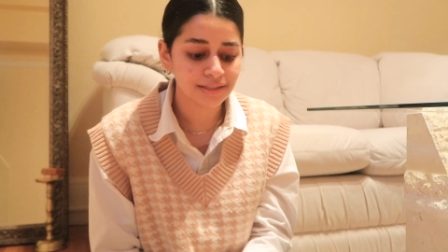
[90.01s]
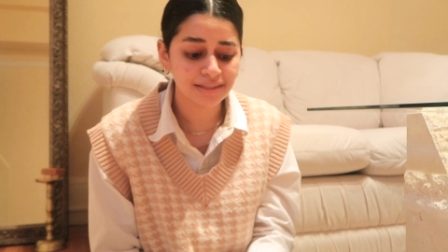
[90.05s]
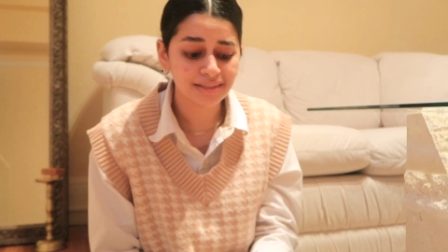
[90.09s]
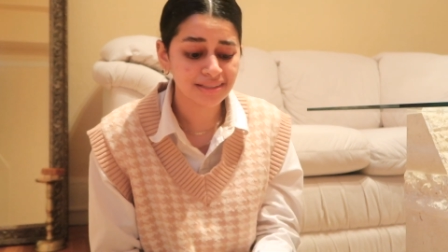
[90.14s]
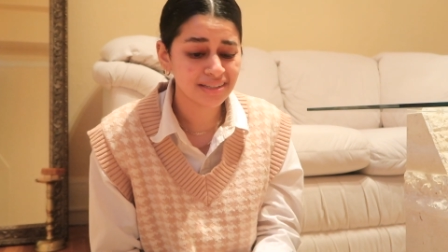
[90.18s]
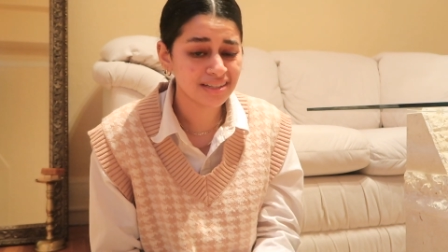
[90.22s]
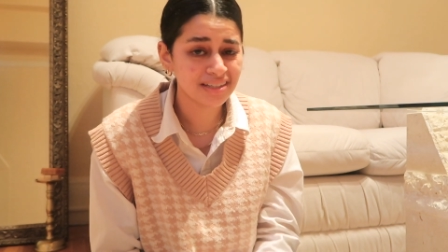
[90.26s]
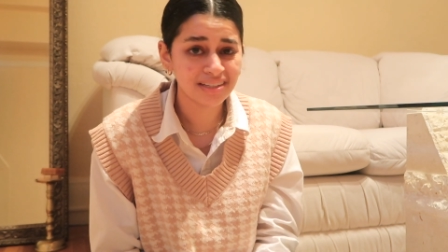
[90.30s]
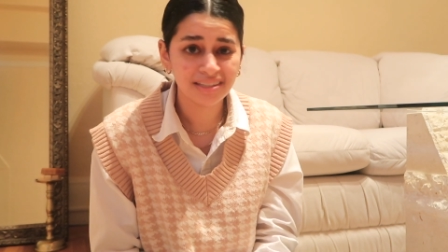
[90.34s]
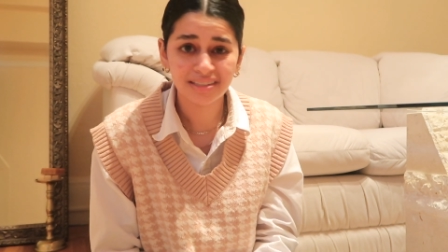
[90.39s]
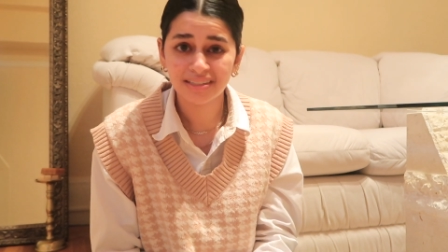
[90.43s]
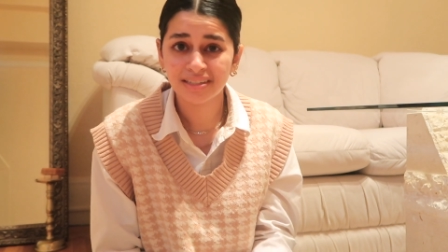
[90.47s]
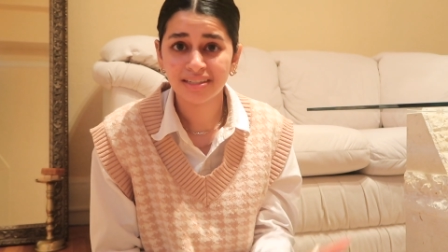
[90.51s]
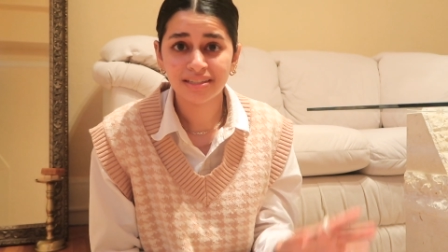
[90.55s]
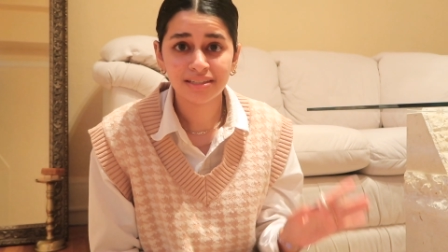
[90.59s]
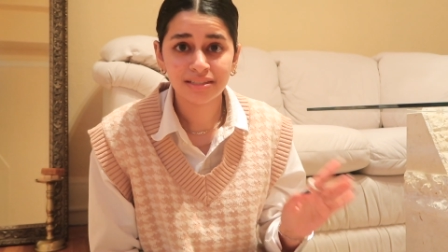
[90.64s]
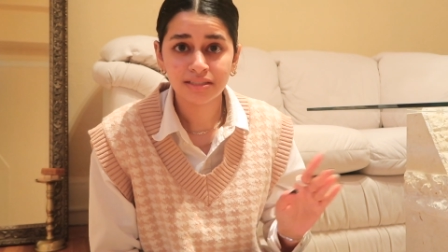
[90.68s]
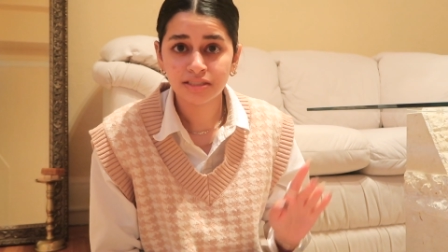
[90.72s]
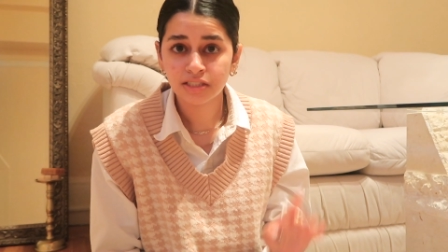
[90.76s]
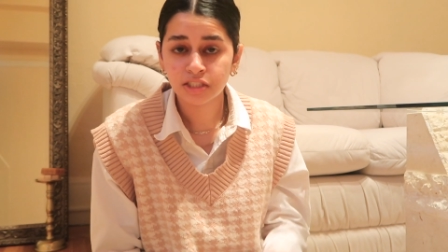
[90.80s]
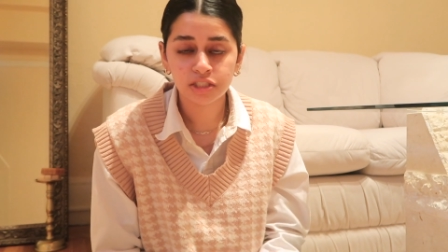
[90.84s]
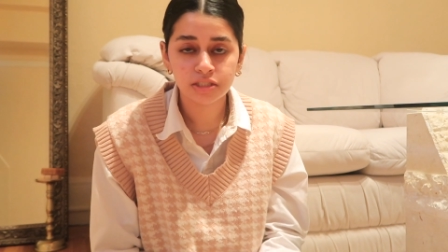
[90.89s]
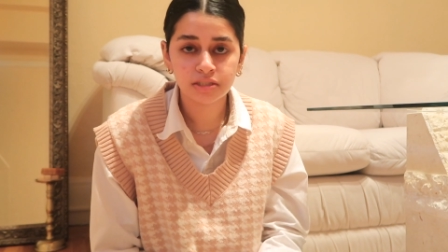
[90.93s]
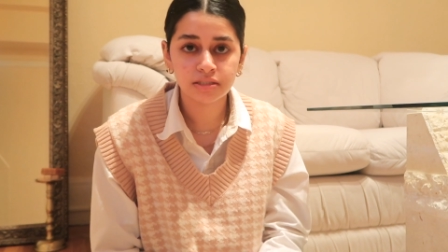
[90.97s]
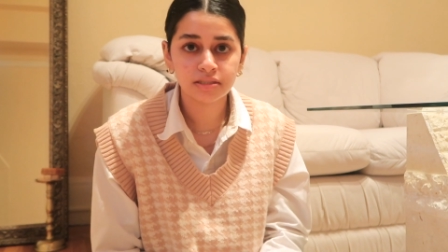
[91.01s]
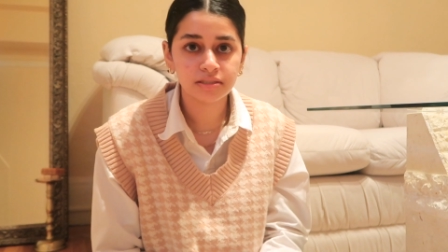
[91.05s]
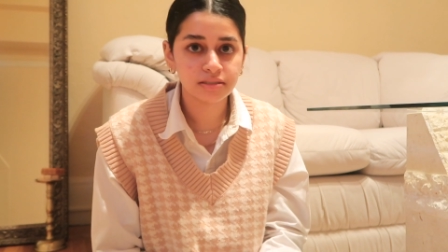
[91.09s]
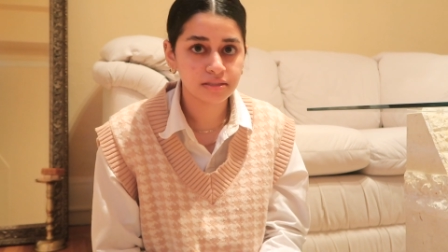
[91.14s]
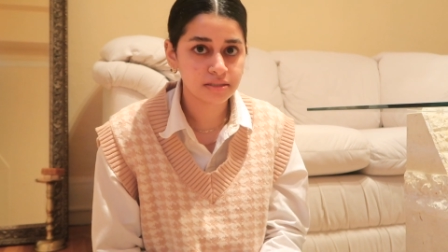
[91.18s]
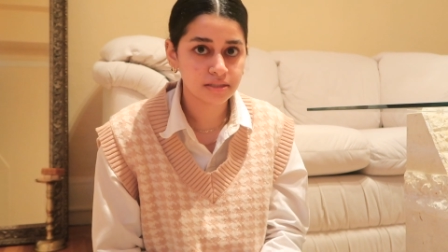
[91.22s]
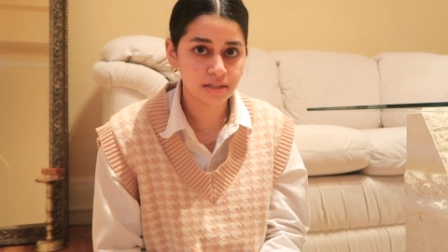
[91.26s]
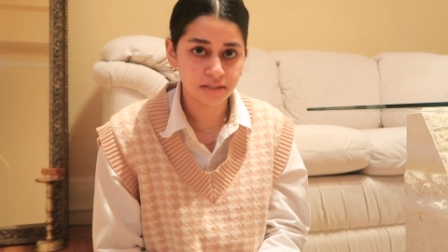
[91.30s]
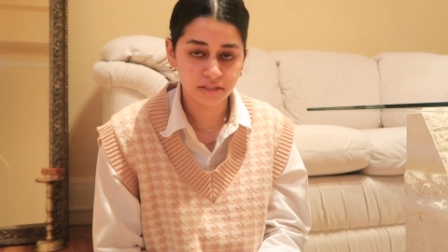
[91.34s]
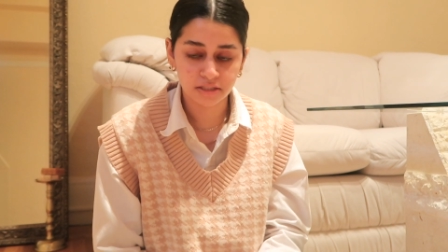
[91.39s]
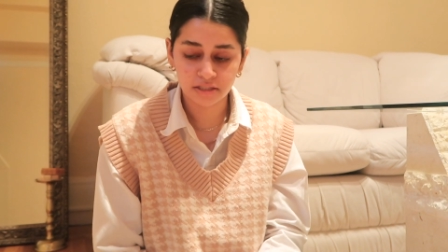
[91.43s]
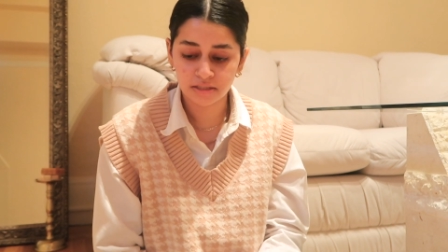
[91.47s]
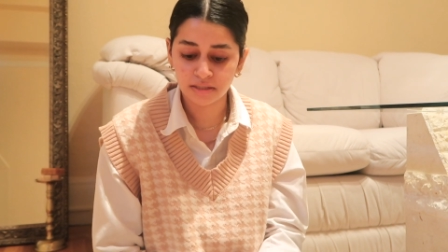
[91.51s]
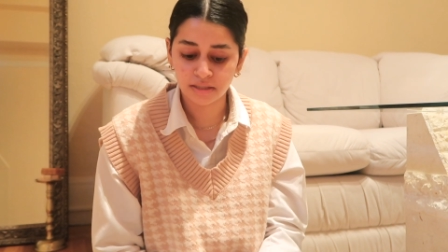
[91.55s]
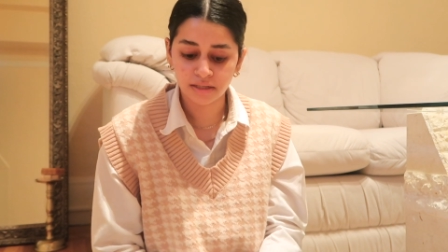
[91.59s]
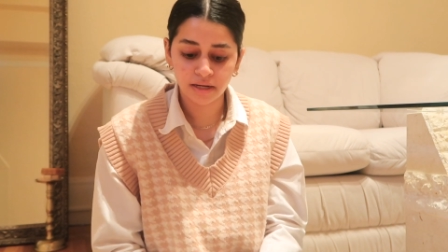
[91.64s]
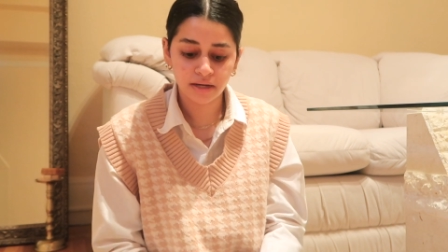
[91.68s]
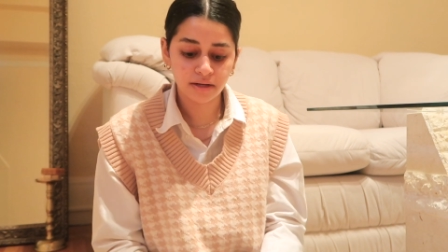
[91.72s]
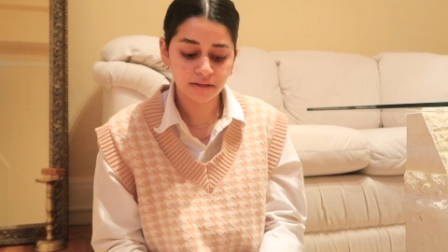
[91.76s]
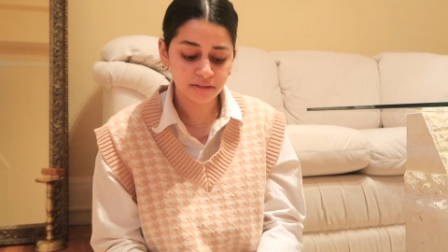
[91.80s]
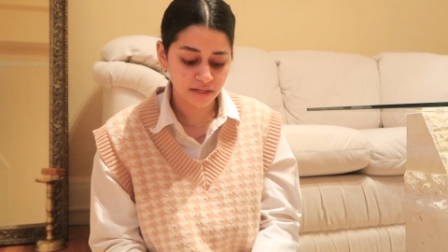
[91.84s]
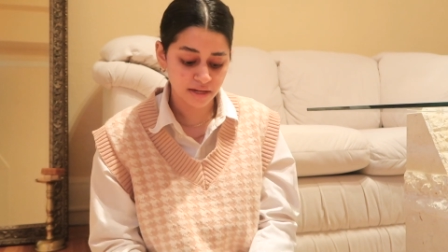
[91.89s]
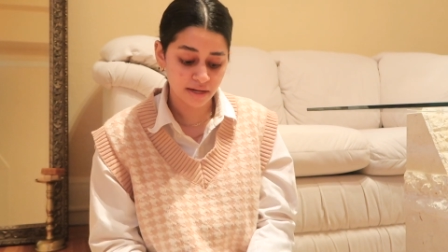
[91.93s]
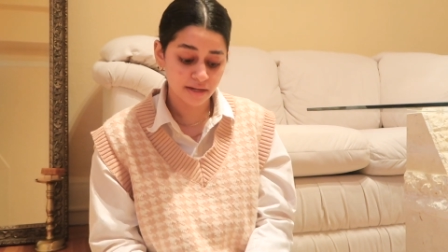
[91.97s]
like it's disgusting.
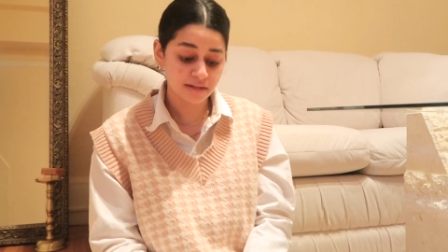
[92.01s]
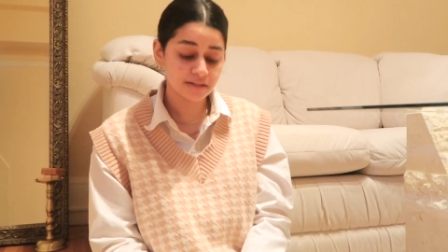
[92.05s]
Okay,